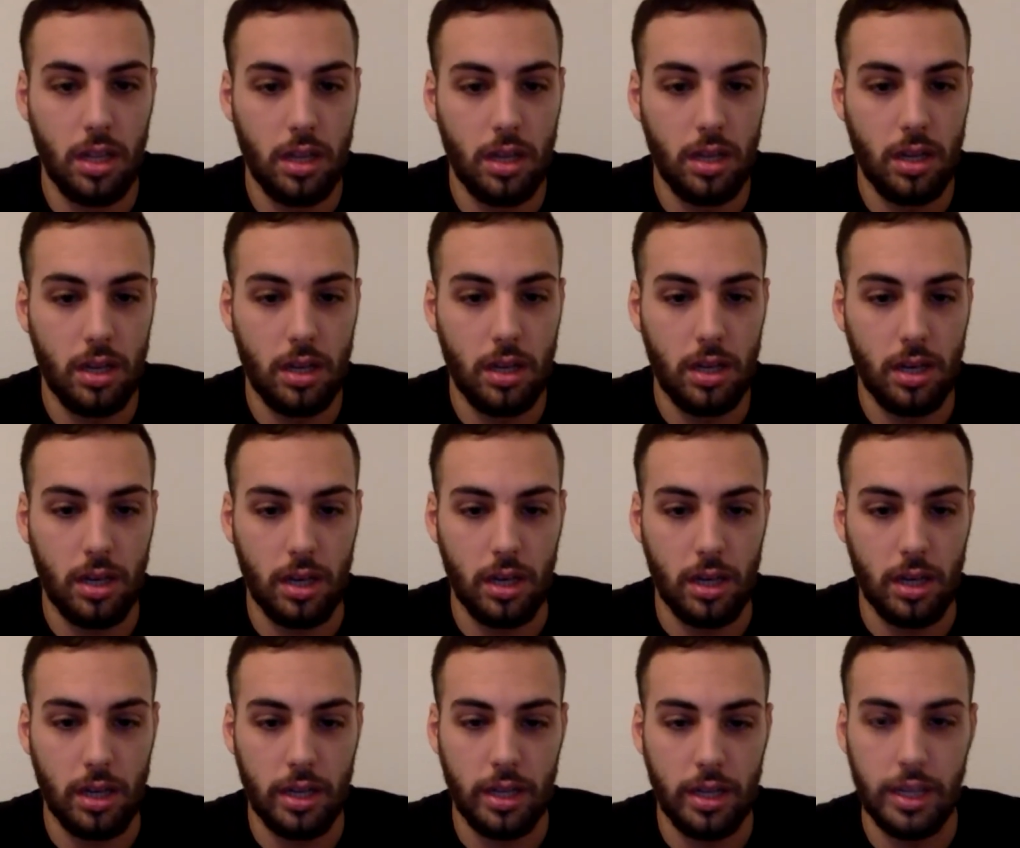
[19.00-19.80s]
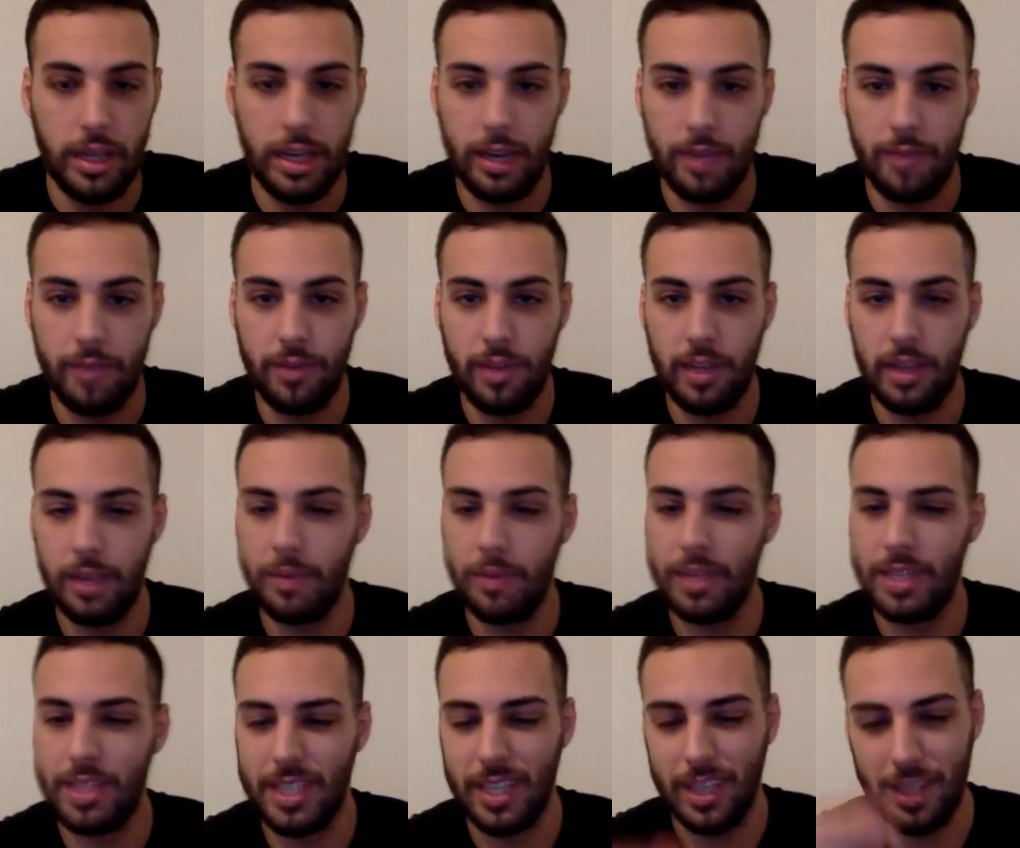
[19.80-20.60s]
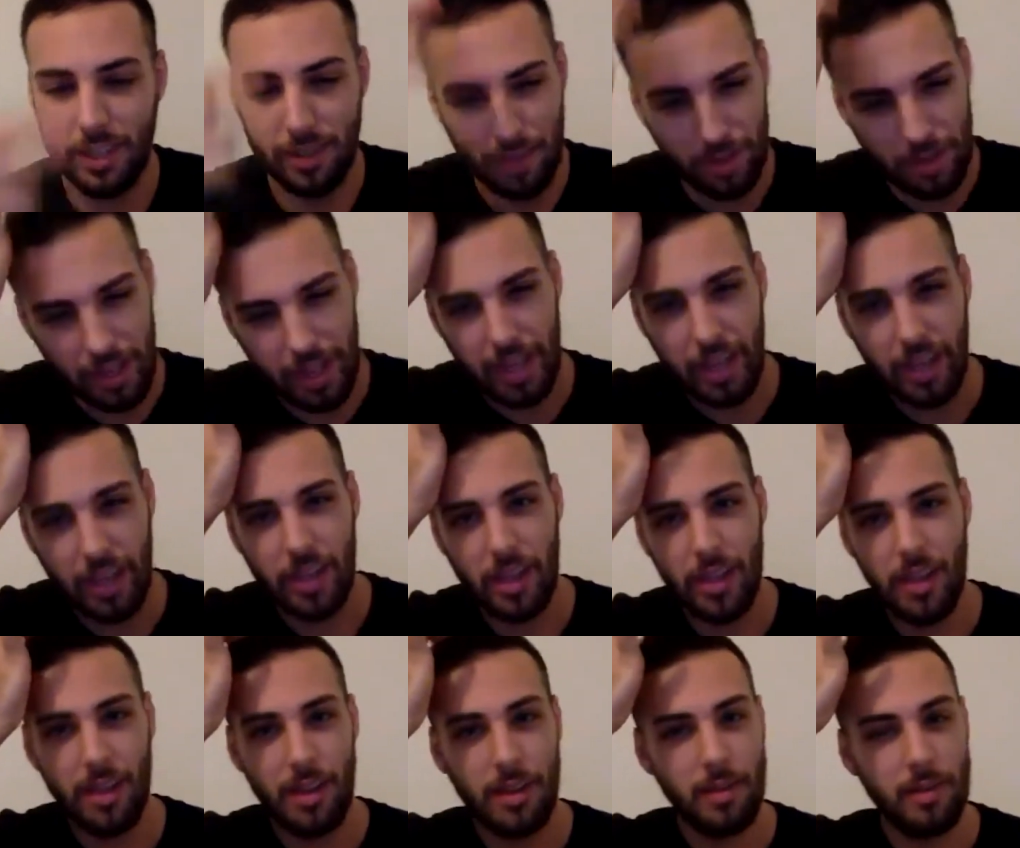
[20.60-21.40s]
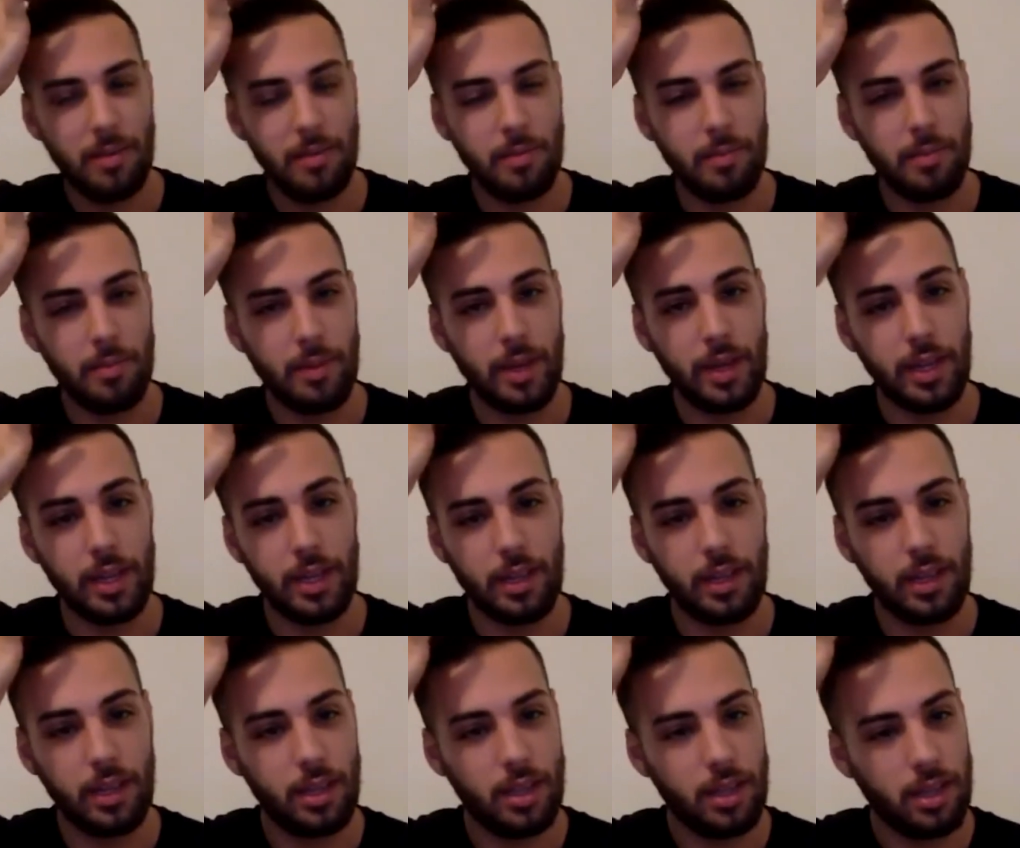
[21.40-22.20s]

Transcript: Uh, yeah, I'm feeling a bit sick today, but